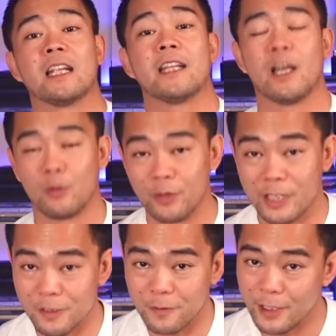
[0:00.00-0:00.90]
Now
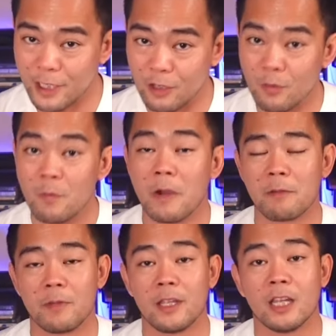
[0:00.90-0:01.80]
this video
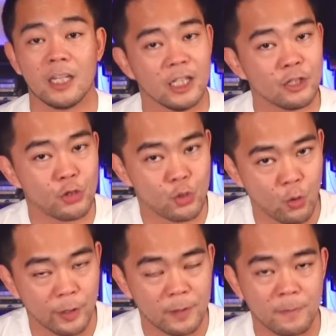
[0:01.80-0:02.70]
might be a little
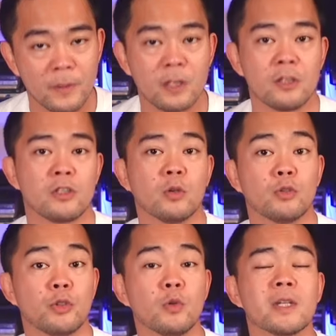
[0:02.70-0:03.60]
short, so
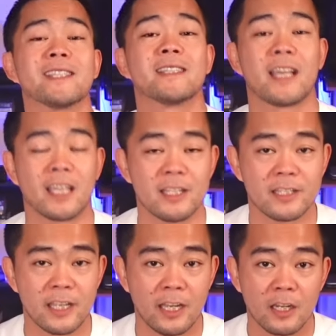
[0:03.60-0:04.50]
do a second
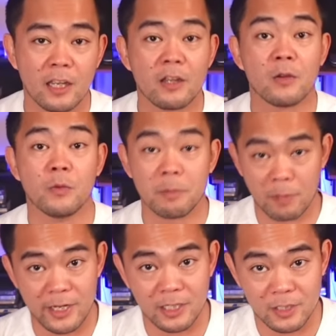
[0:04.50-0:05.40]
set,
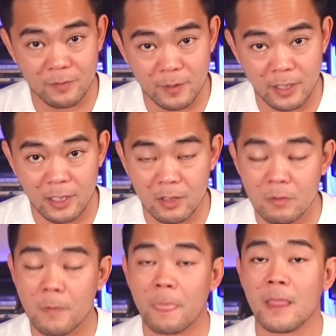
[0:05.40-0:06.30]
replay this video,
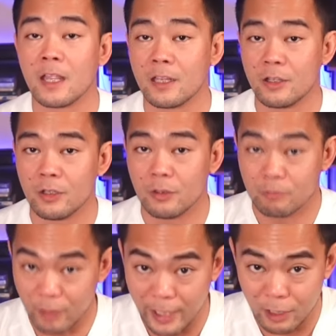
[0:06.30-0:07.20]

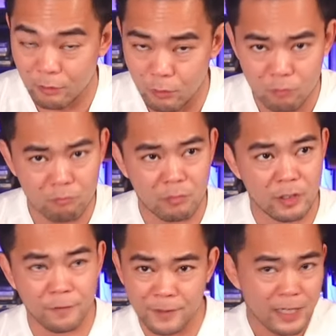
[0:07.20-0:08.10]
and
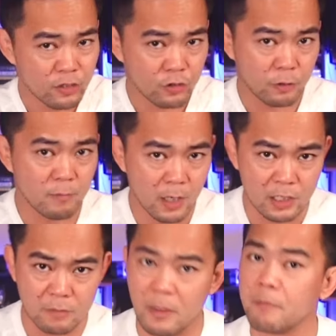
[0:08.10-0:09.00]
if that is too
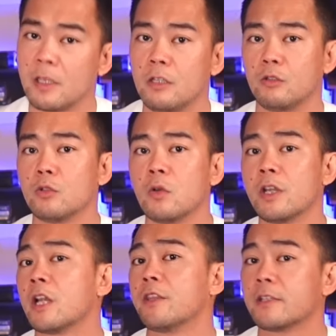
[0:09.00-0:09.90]
much, maybe do
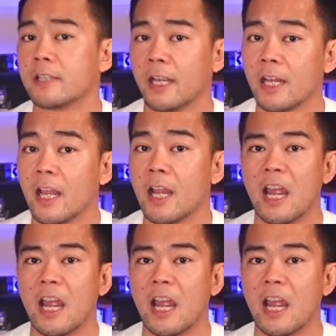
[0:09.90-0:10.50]
another set